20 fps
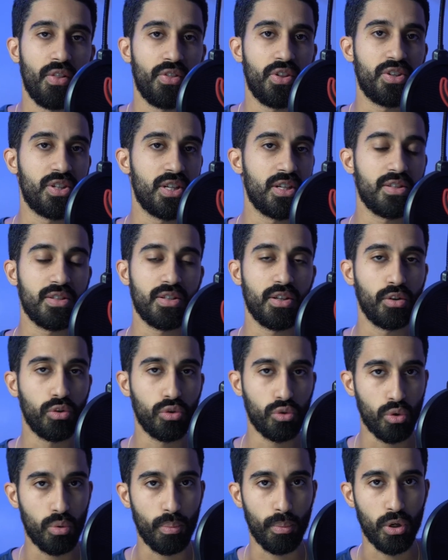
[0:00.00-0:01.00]
This is
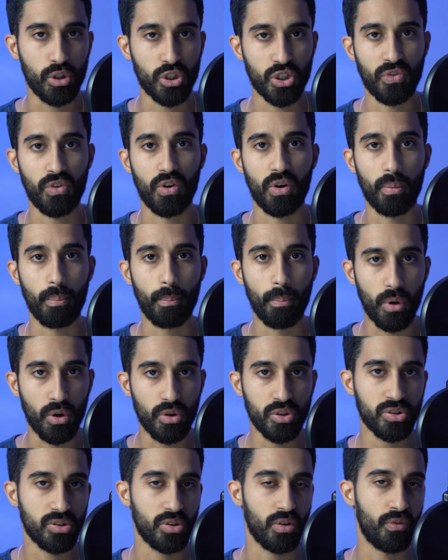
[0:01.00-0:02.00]
too much for
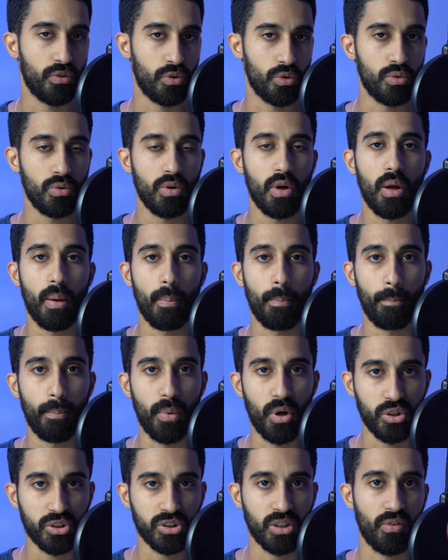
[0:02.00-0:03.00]
most of you,
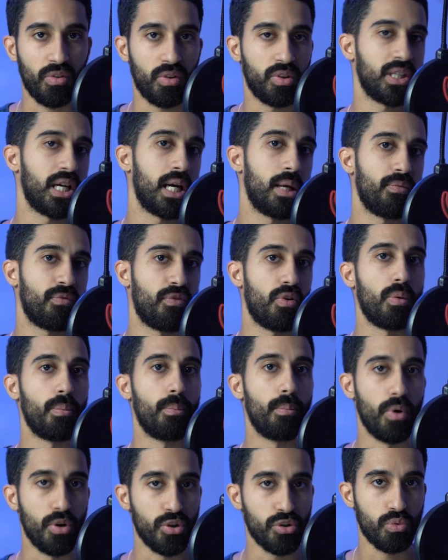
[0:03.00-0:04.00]
most of the time for
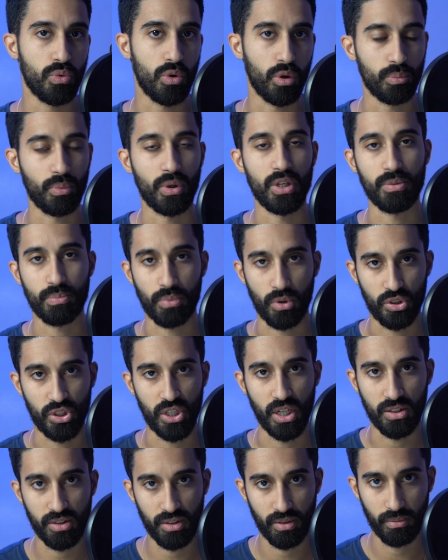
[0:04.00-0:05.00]
most WordPress
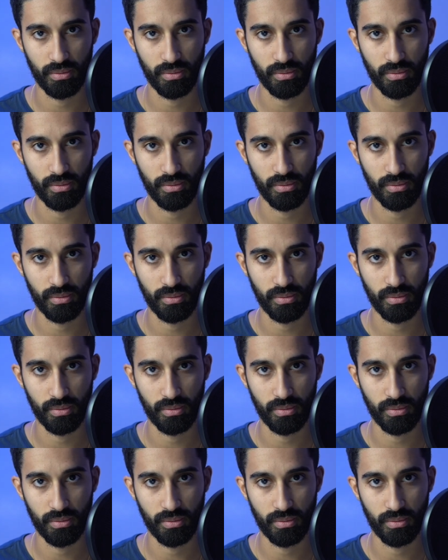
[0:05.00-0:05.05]
projects.